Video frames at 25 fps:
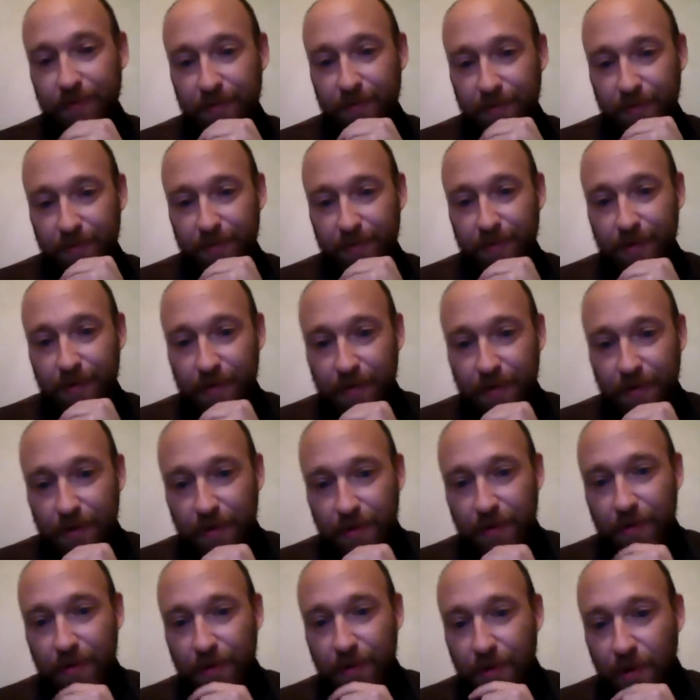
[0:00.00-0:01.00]
Are you familiar
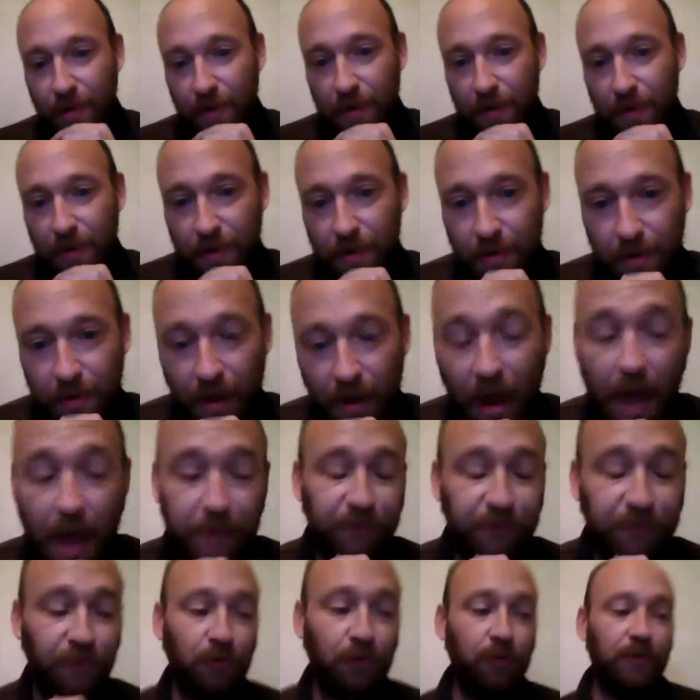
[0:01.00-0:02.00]
with any?
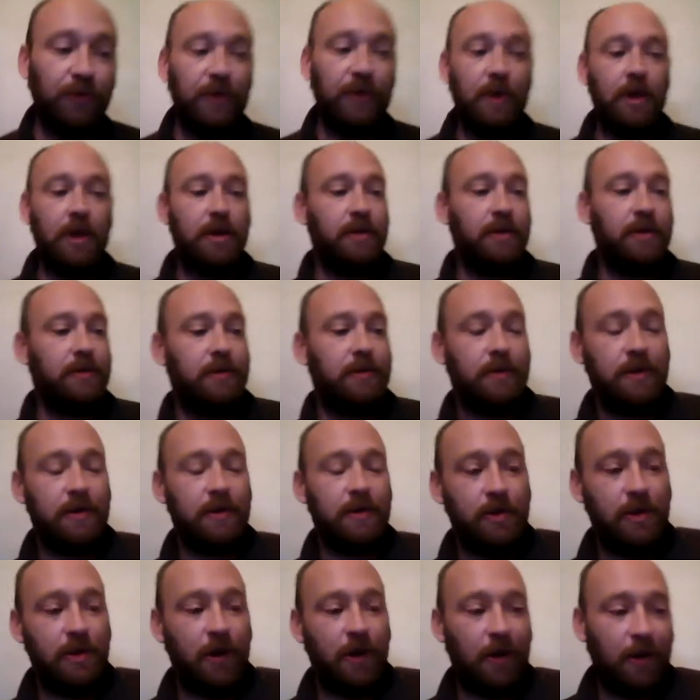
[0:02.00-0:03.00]
absolutely. And
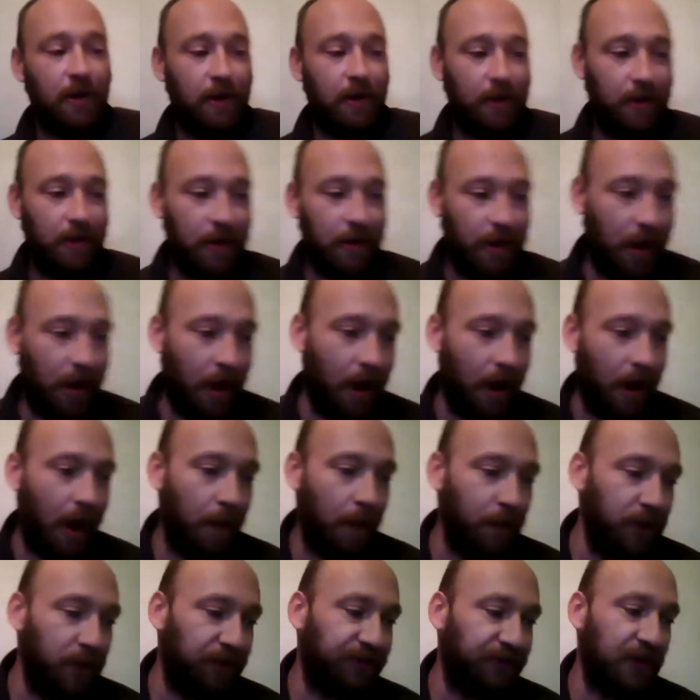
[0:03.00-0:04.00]

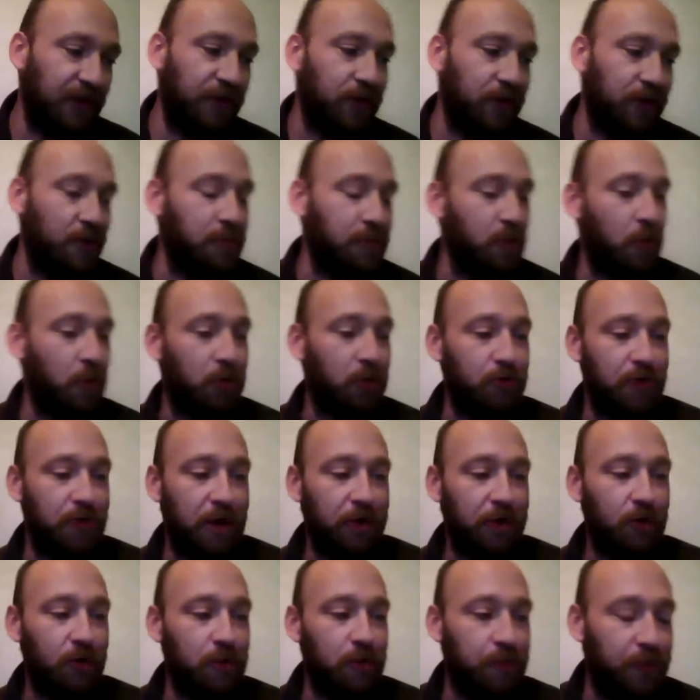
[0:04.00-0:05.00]
I'm going to sound like a broken
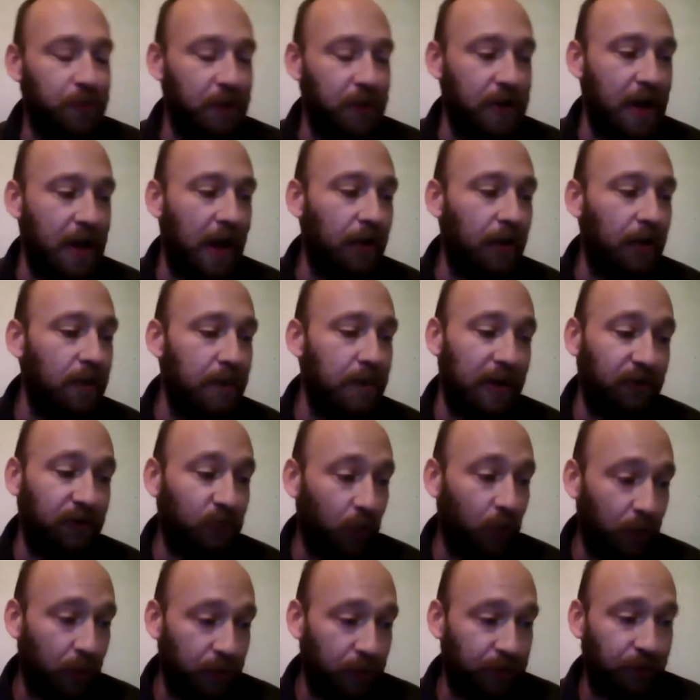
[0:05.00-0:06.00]
record, but
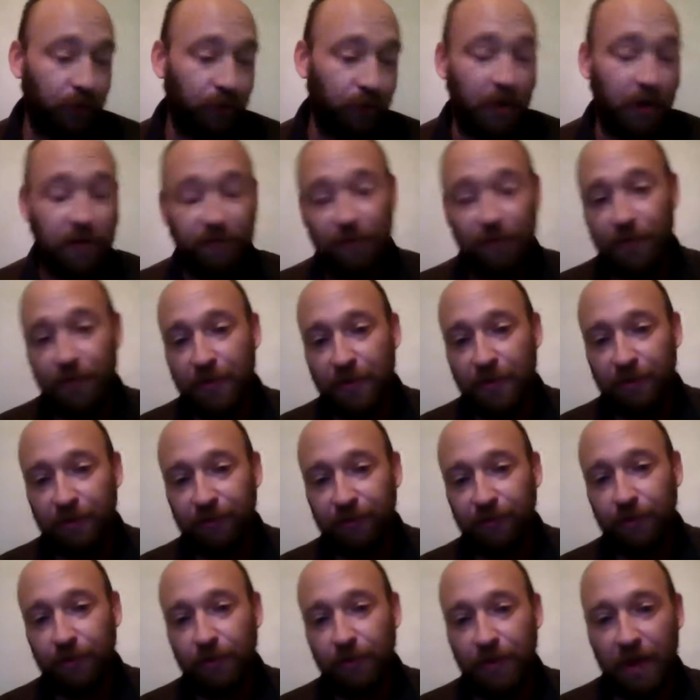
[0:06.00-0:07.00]
Elementor is great for
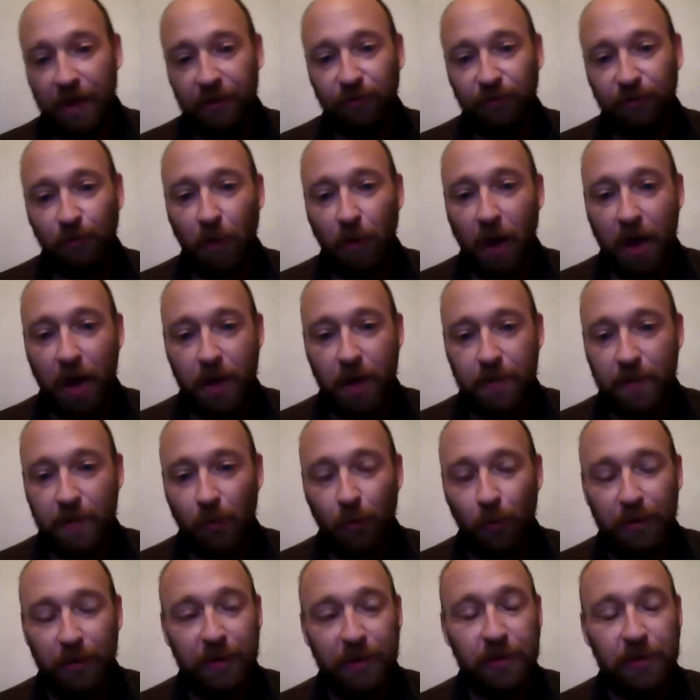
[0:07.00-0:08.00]
this. That's why, I
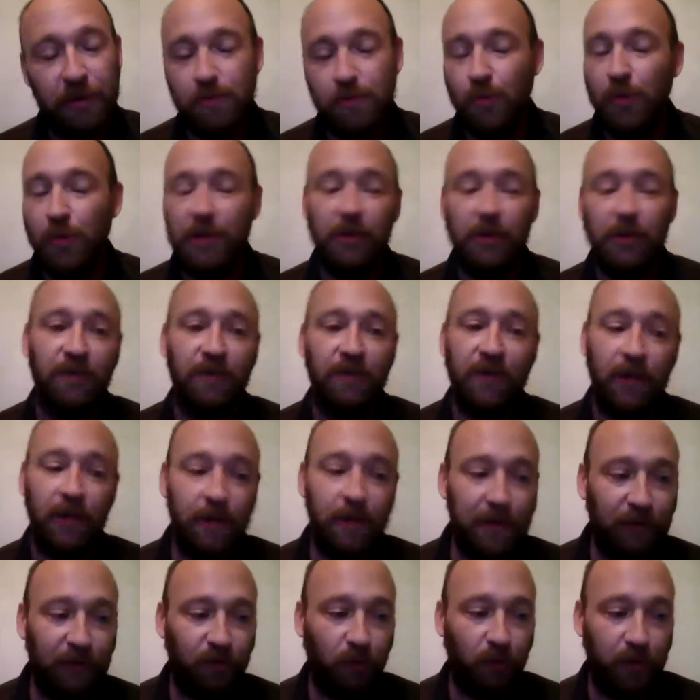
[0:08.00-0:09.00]
mean, we love
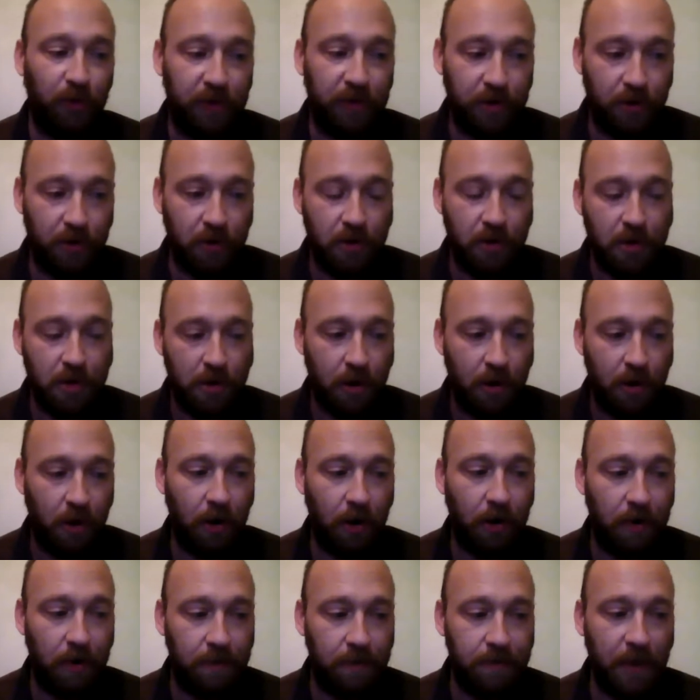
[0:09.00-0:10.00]
Elementor here.
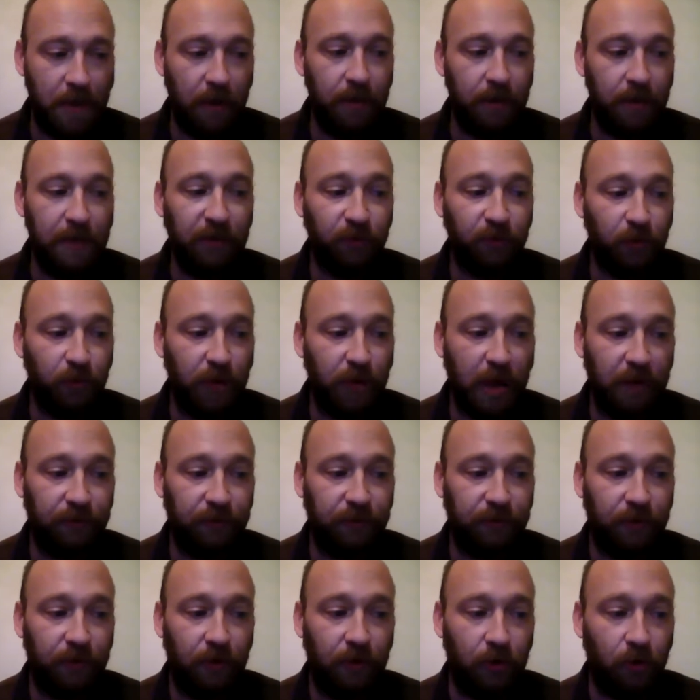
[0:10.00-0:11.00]
Elementor
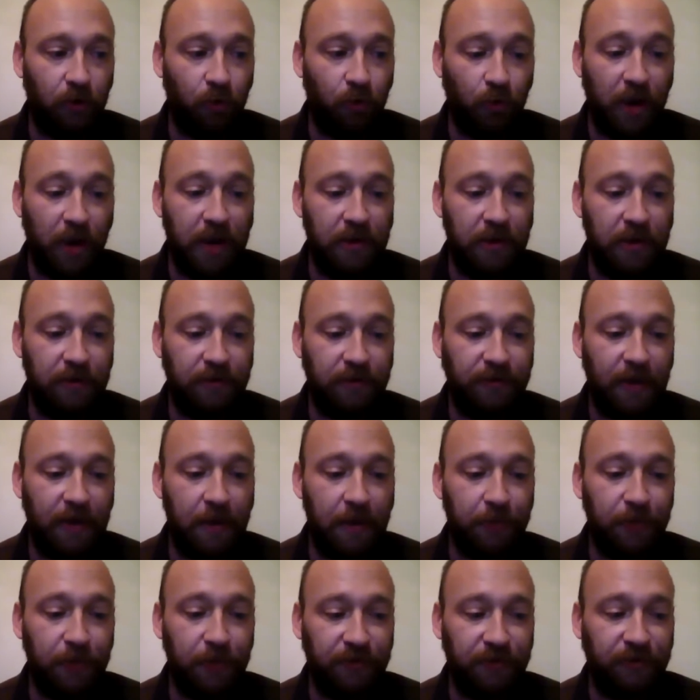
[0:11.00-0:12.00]
has a great
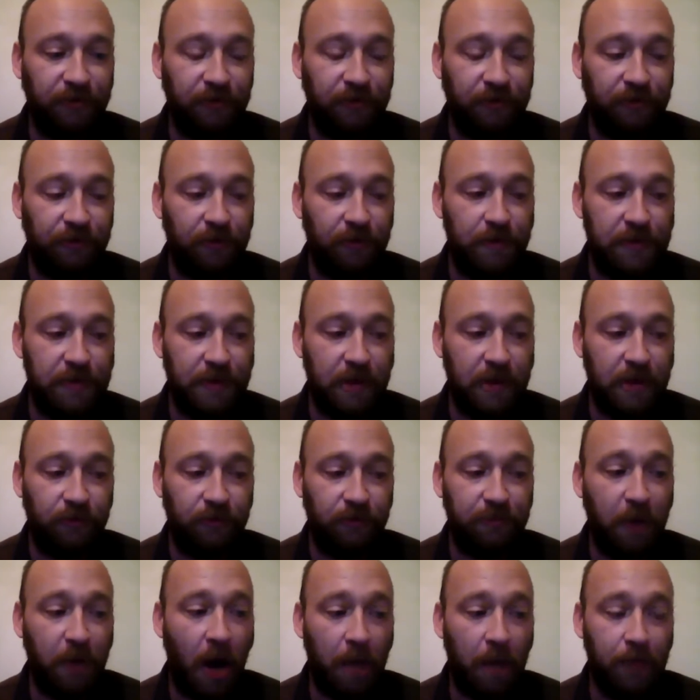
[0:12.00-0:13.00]
template system, and
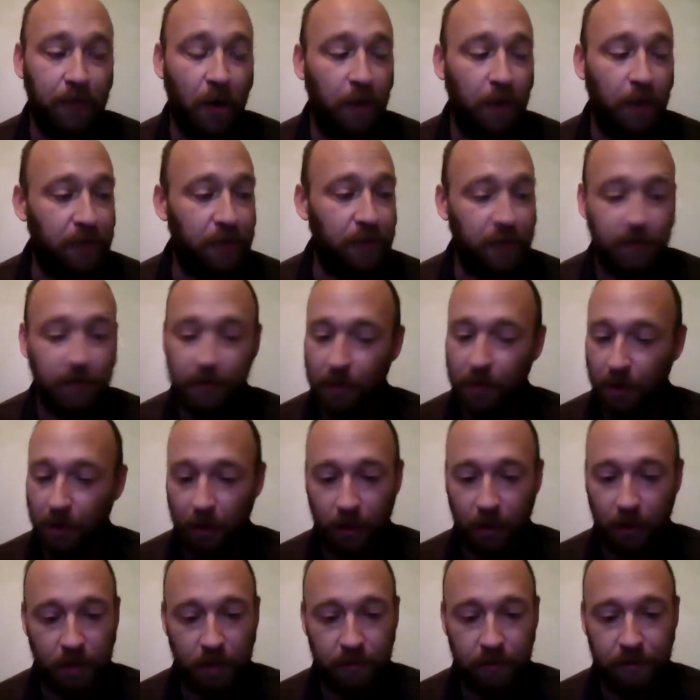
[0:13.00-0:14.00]
there's pop-up,
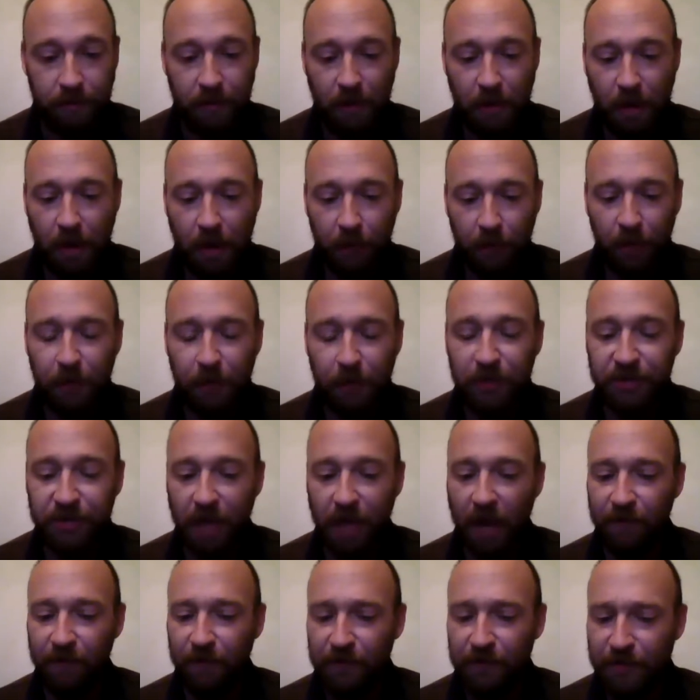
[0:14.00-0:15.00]
and pretty much
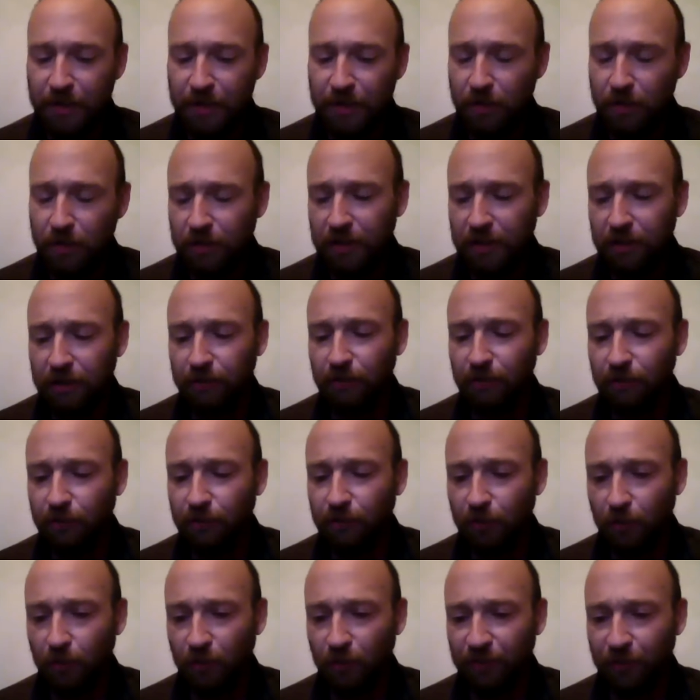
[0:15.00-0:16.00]
everything you need to
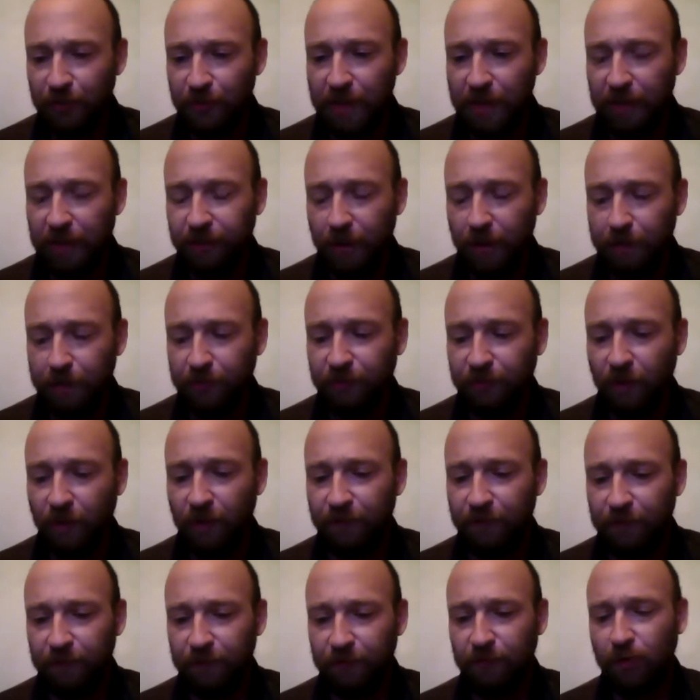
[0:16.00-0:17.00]
do for that type of
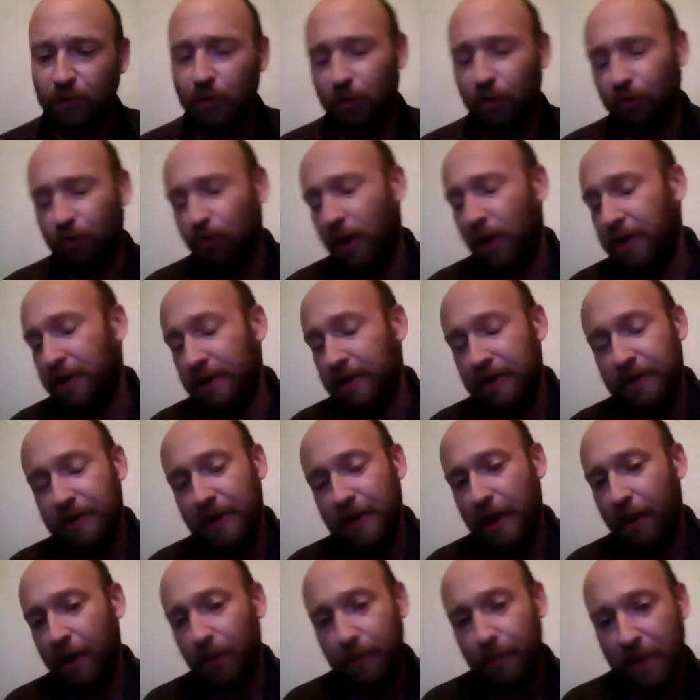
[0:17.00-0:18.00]
stuff is cooked right into
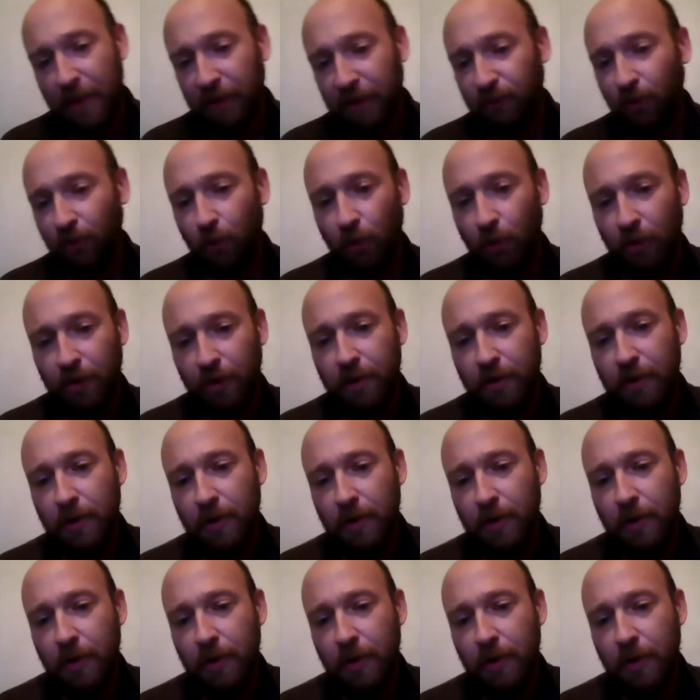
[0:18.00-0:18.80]
Elementor.